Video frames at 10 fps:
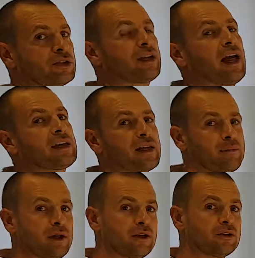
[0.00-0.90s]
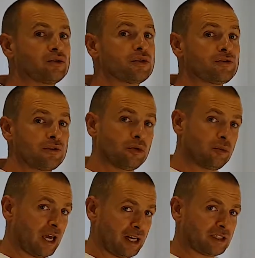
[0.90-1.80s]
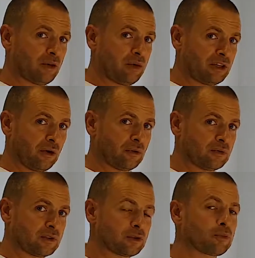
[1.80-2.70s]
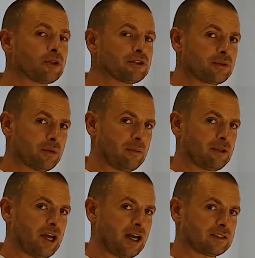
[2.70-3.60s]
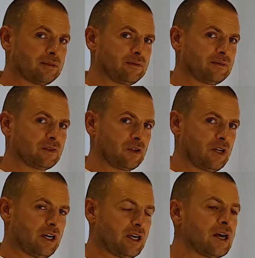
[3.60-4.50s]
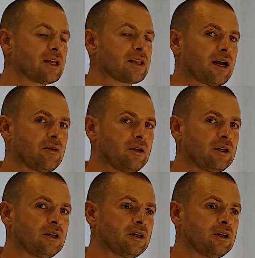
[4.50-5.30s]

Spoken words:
going to take them to the view behind the window. So please remember that. Okay? Now,